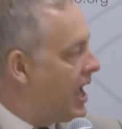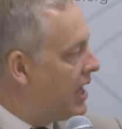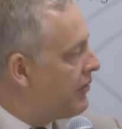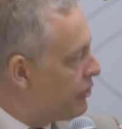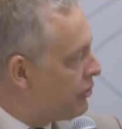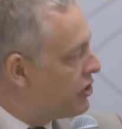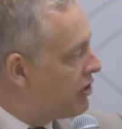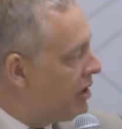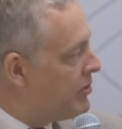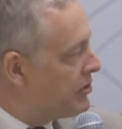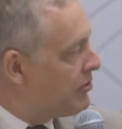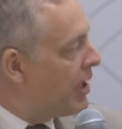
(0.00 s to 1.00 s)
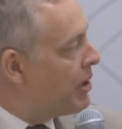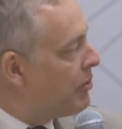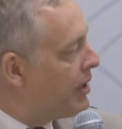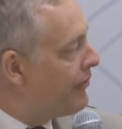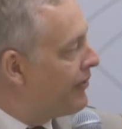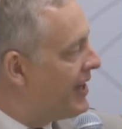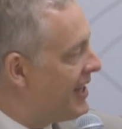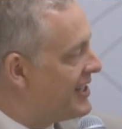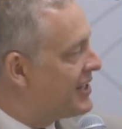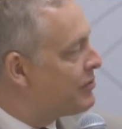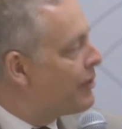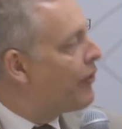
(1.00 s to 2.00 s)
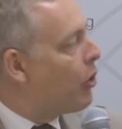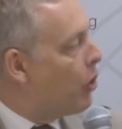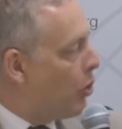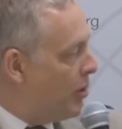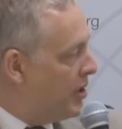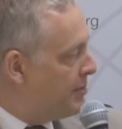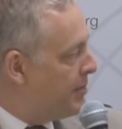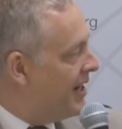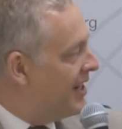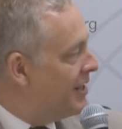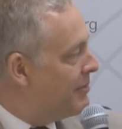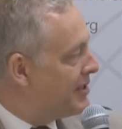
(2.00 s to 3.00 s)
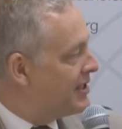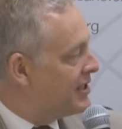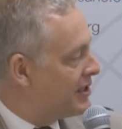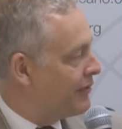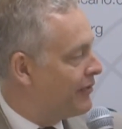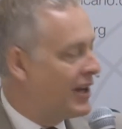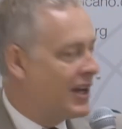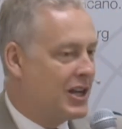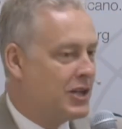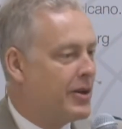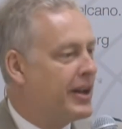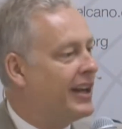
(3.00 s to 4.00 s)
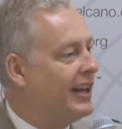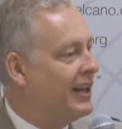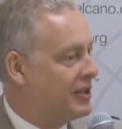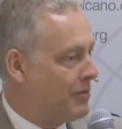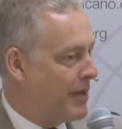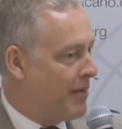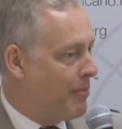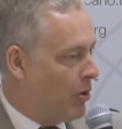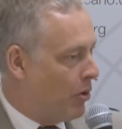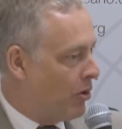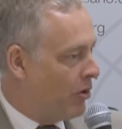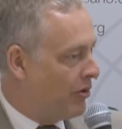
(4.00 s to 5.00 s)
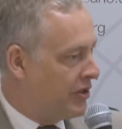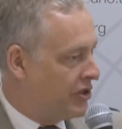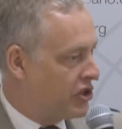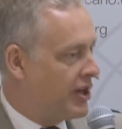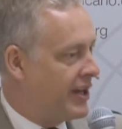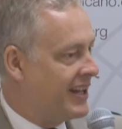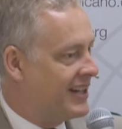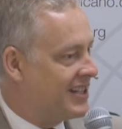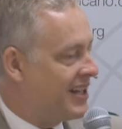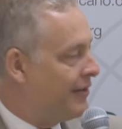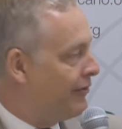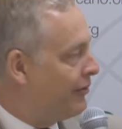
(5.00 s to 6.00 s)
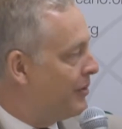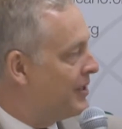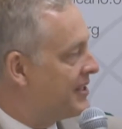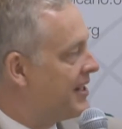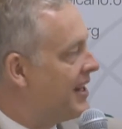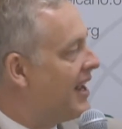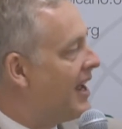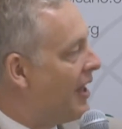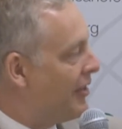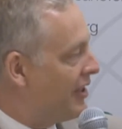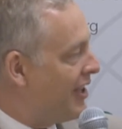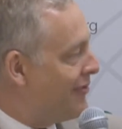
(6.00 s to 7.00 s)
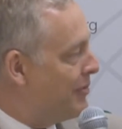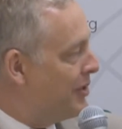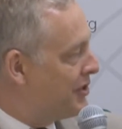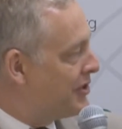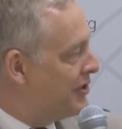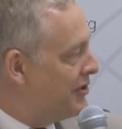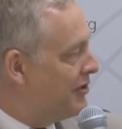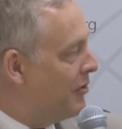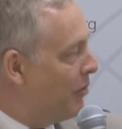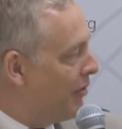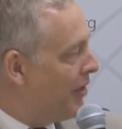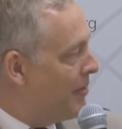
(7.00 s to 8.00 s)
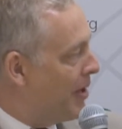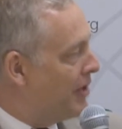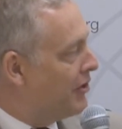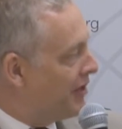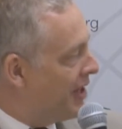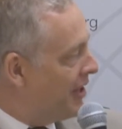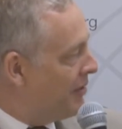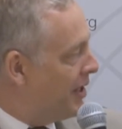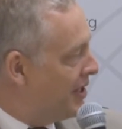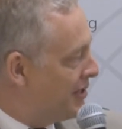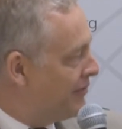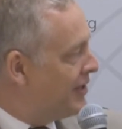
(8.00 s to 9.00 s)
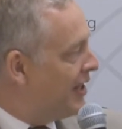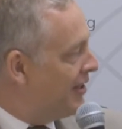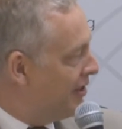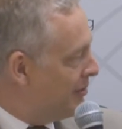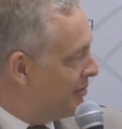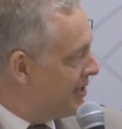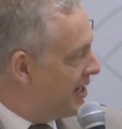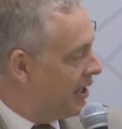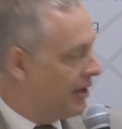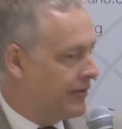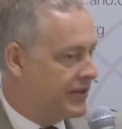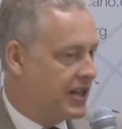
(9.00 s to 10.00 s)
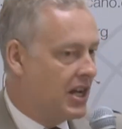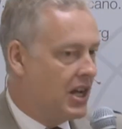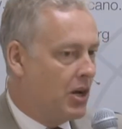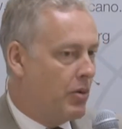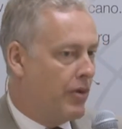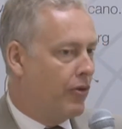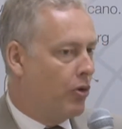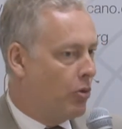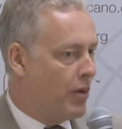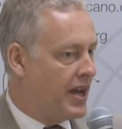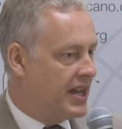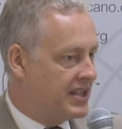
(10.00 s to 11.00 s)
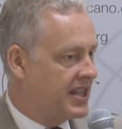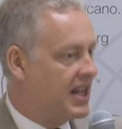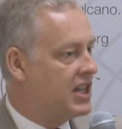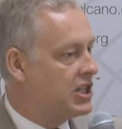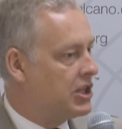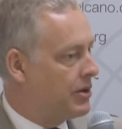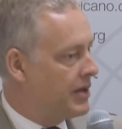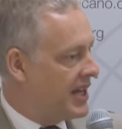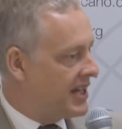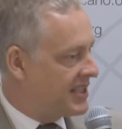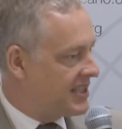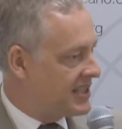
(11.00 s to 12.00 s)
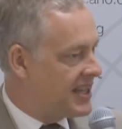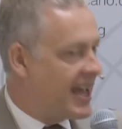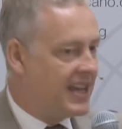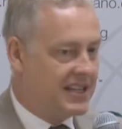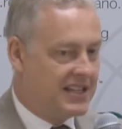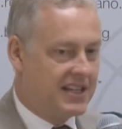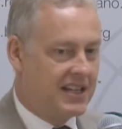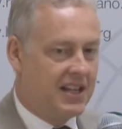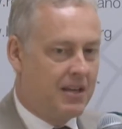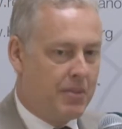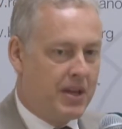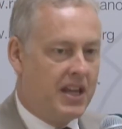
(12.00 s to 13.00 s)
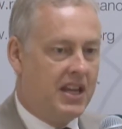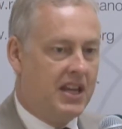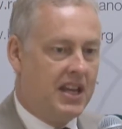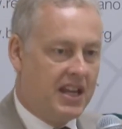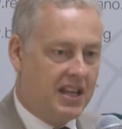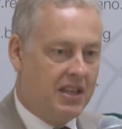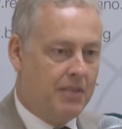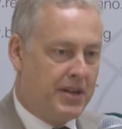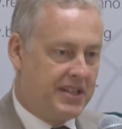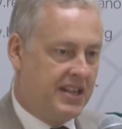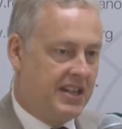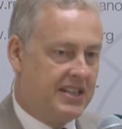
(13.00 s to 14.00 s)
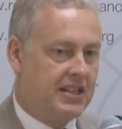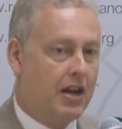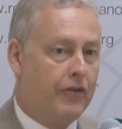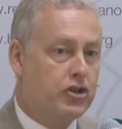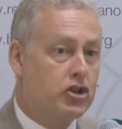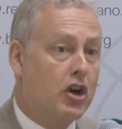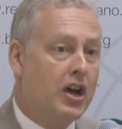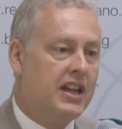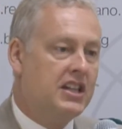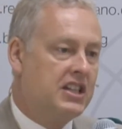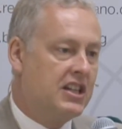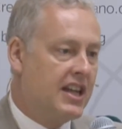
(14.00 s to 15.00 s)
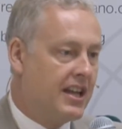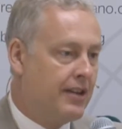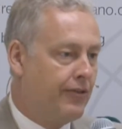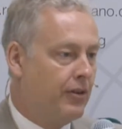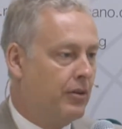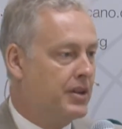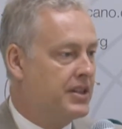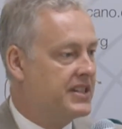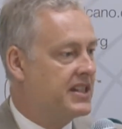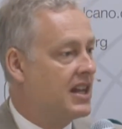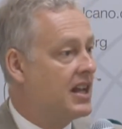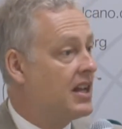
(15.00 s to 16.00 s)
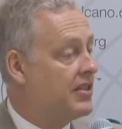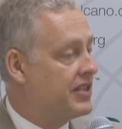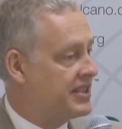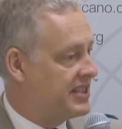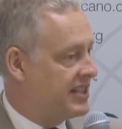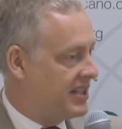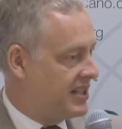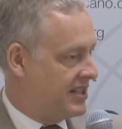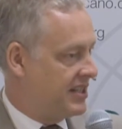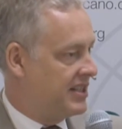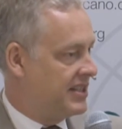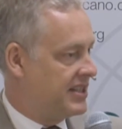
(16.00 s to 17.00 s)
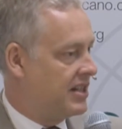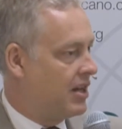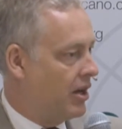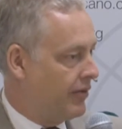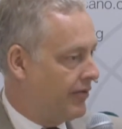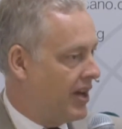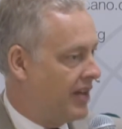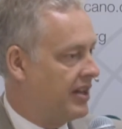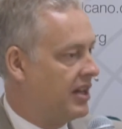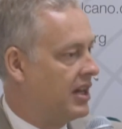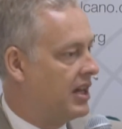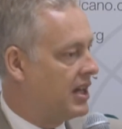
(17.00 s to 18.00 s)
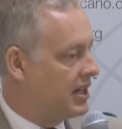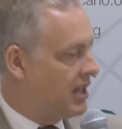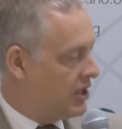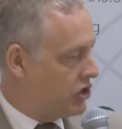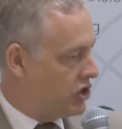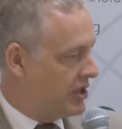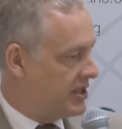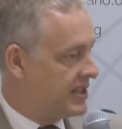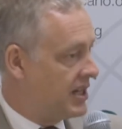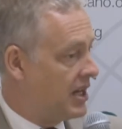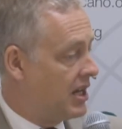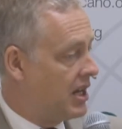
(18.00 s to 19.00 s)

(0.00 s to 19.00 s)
And of course, Jérôme is right. We've, in a sense, we've always been in the business of doing a little bit more than trying to influence other governments to do what they might otherwise have done themselves. We've always, to an extent, been in the business of trying to influence the citizens of other countries.